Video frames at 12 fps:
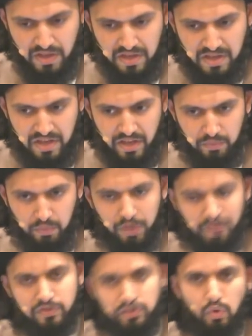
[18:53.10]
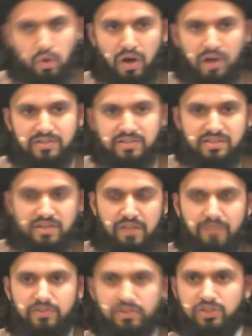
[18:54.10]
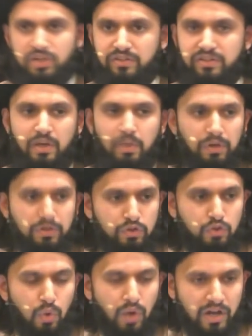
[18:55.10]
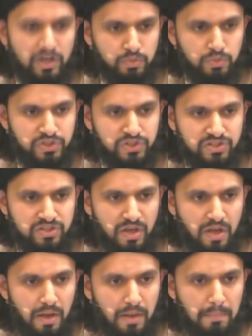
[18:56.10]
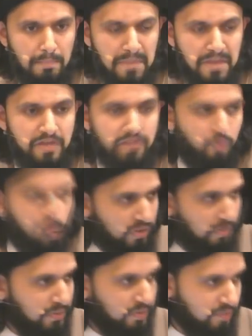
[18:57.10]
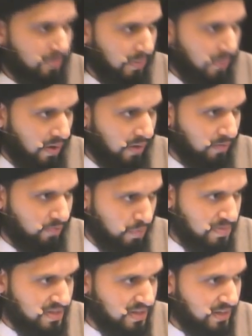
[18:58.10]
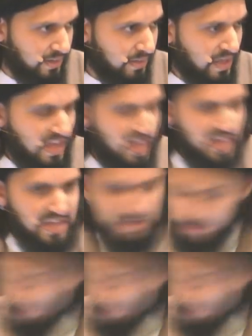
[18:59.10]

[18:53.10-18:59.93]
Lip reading: In one of his du'as in Sahifa Sajadiyah, one of the du'as which is made for the month of Ramadan, for the beginning, he